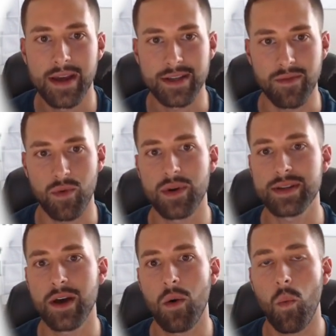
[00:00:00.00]
So if we were to
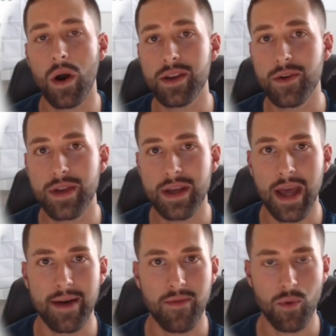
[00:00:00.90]
sell 1 unit
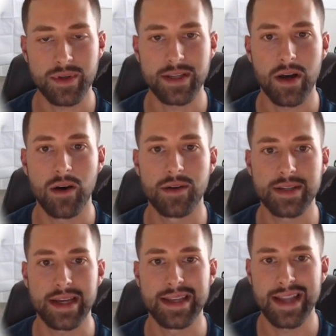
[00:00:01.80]
at
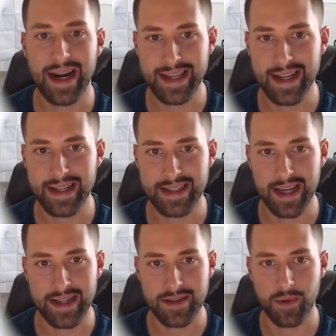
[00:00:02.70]

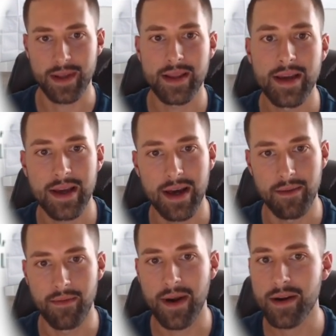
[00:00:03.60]
$14.99 with a
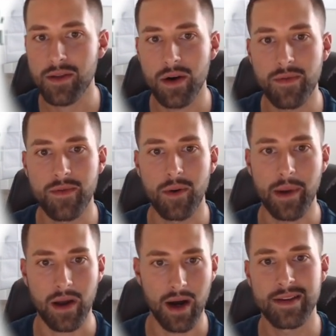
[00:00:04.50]
very low
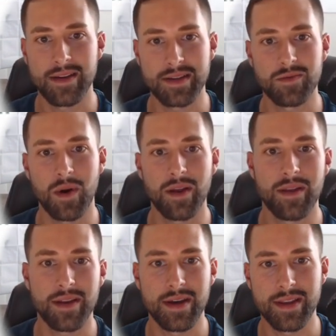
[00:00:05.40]
fulfillment cost, this is one
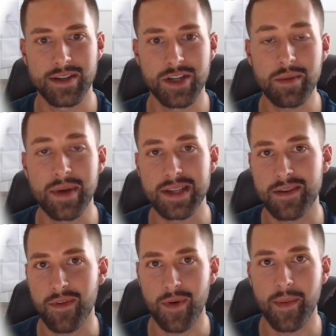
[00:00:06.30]
of the cheapest
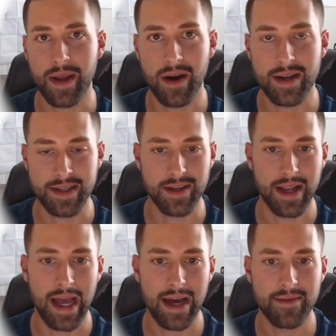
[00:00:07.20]
fulfillment costs that you can
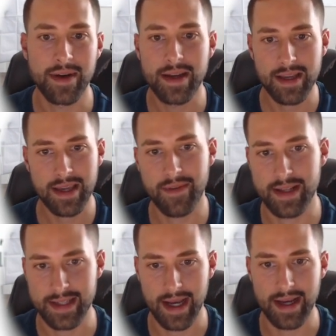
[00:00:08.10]
have given
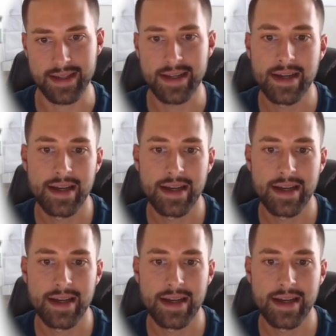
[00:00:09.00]
its size,